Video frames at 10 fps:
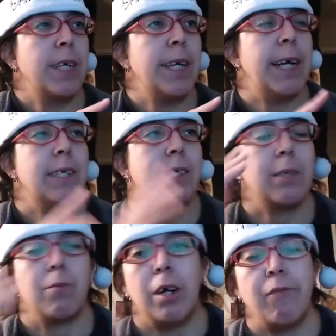he has
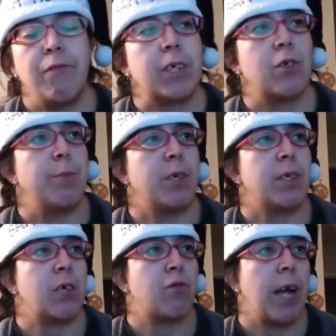some nonfiction
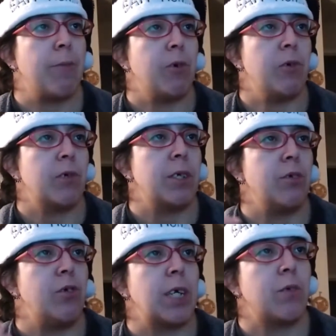books like Travels
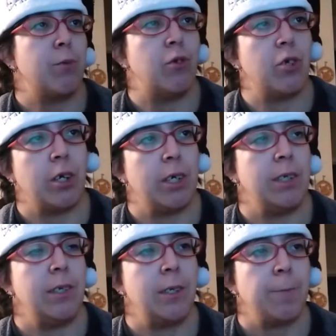and Jasper
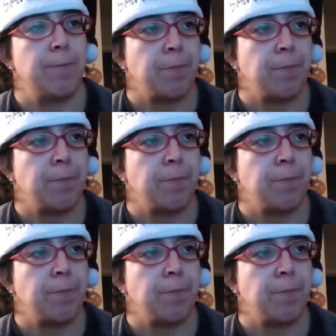Johns